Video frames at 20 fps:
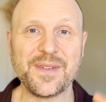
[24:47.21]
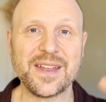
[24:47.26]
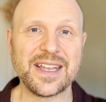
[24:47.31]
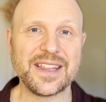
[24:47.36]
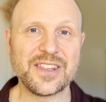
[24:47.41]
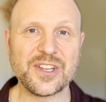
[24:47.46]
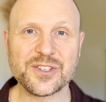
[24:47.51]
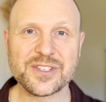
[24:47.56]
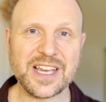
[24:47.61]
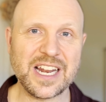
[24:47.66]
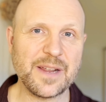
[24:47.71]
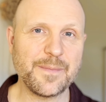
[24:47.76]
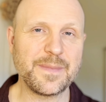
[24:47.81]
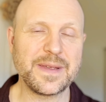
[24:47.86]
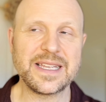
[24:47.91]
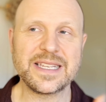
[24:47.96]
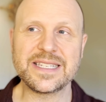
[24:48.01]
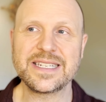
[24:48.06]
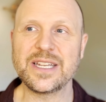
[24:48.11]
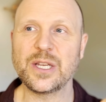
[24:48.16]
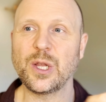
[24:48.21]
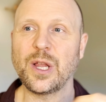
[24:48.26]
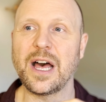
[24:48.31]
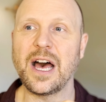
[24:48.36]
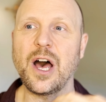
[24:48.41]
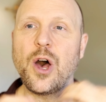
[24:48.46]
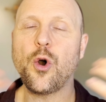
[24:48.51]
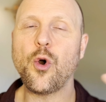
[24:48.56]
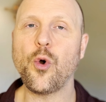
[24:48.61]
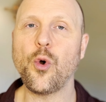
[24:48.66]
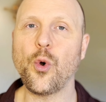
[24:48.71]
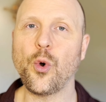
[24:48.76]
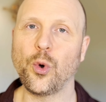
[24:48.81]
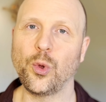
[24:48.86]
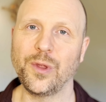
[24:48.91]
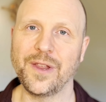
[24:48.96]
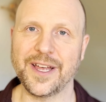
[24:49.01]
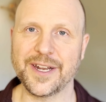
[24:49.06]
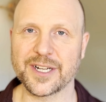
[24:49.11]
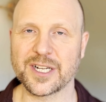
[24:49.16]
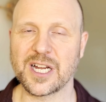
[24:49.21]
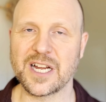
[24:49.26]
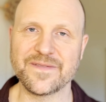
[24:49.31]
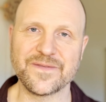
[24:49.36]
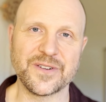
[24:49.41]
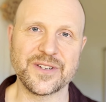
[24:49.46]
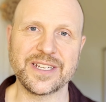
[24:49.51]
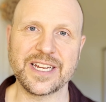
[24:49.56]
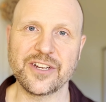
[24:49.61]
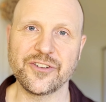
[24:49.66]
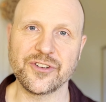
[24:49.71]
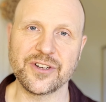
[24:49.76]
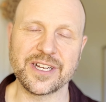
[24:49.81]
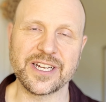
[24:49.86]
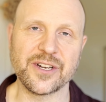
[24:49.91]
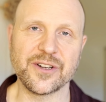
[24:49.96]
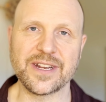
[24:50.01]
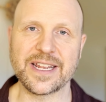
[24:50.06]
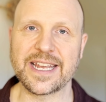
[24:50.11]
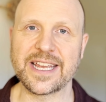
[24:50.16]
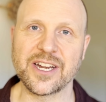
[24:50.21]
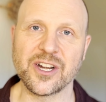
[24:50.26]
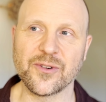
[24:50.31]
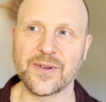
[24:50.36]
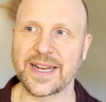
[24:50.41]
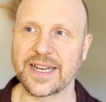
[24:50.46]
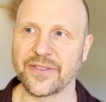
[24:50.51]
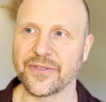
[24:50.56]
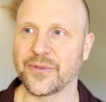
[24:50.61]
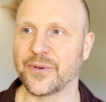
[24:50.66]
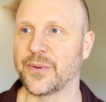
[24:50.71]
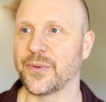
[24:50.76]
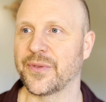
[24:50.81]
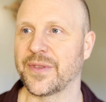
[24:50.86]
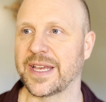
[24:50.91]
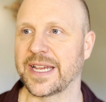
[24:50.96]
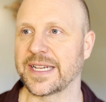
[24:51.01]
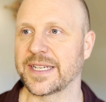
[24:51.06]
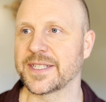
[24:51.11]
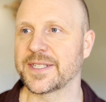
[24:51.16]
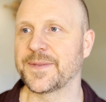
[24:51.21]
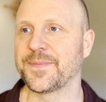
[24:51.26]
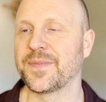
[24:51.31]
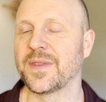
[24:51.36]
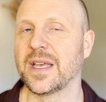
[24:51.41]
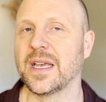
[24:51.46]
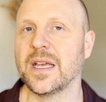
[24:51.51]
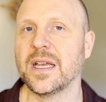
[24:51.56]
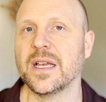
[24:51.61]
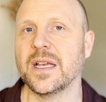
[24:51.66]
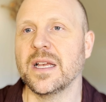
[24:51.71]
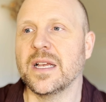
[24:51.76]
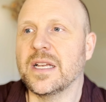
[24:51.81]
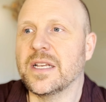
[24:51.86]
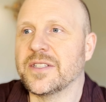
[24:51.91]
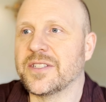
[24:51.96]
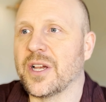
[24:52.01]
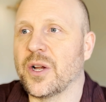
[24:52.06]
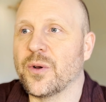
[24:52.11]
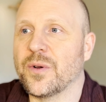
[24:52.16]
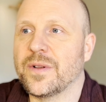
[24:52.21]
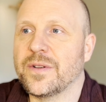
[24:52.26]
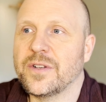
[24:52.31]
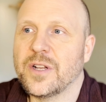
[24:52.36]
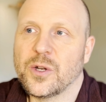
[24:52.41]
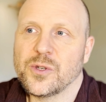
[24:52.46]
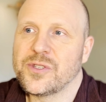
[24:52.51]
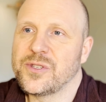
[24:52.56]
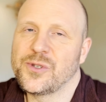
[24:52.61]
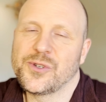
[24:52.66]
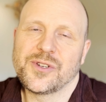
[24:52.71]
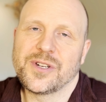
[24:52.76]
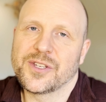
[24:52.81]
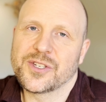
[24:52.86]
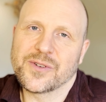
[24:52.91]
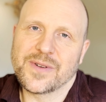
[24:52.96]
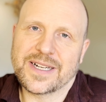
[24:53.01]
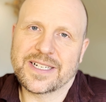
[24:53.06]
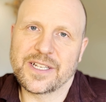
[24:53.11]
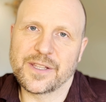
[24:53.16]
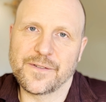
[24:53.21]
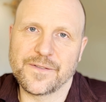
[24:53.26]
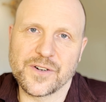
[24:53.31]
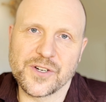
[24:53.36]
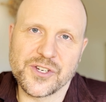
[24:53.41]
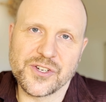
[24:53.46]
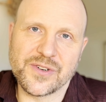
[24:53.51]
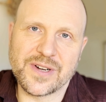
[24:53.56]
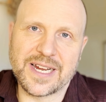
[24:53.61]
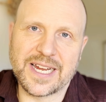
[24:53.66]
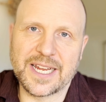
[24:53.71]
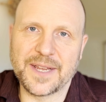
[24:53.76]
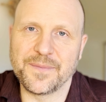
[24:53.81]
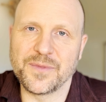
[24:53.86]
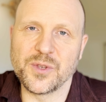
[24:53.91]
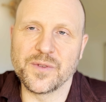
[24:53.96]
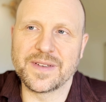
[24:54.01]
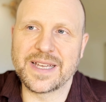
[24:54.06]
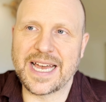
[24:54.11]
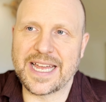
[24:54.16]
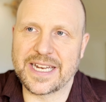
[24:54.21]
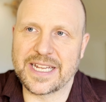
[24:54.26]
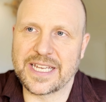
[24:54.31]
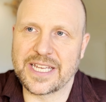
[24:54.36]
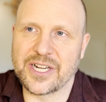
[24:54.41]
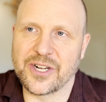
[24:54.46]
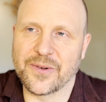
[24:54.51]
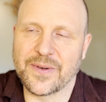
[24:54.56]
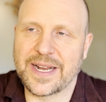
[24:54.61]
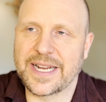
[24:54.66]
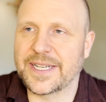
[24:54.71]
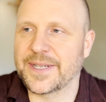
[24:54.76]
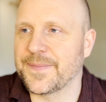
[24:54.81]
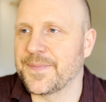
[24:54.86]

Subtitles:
There's going to be still a whole lot of conversation here to iterate through things. So no solution is correct on the first try. You've got to iterate.